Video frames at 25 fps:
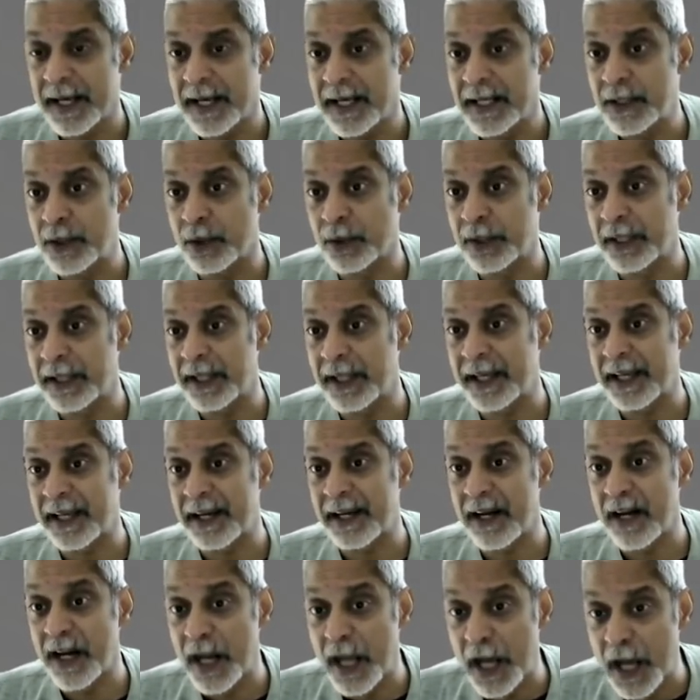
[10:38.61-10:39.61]
so that they
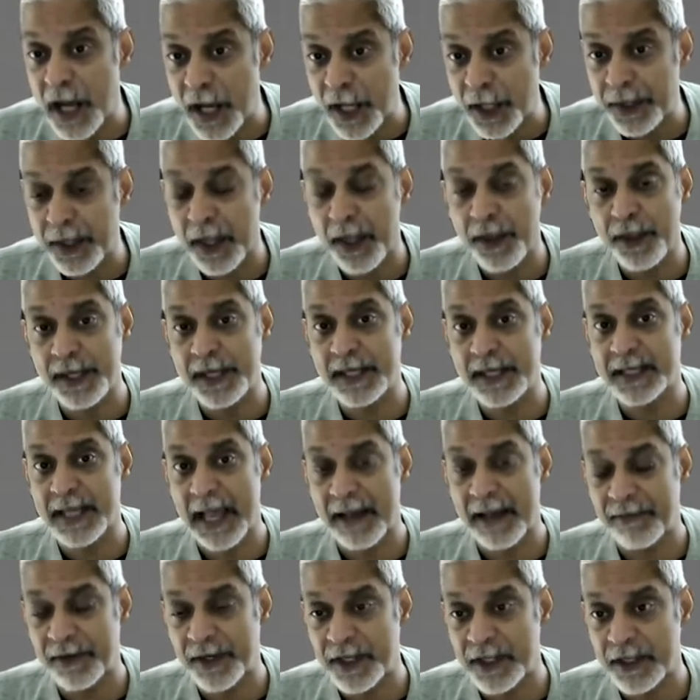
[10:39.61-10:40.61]
can learn these
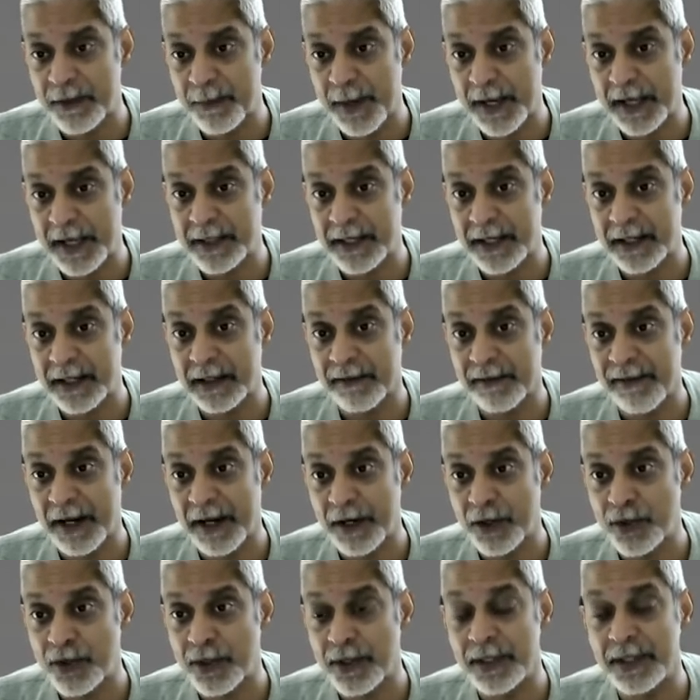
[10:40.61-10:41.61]
evidence-based
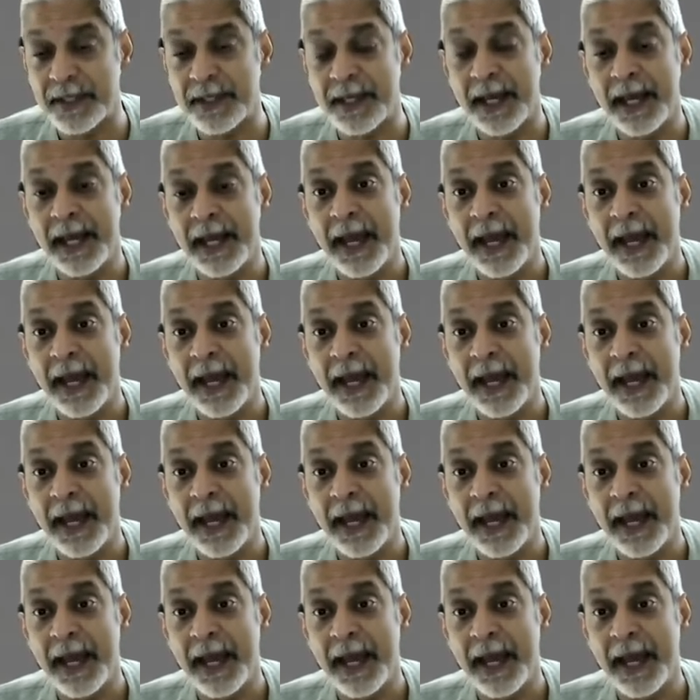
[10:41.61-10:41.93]
interventions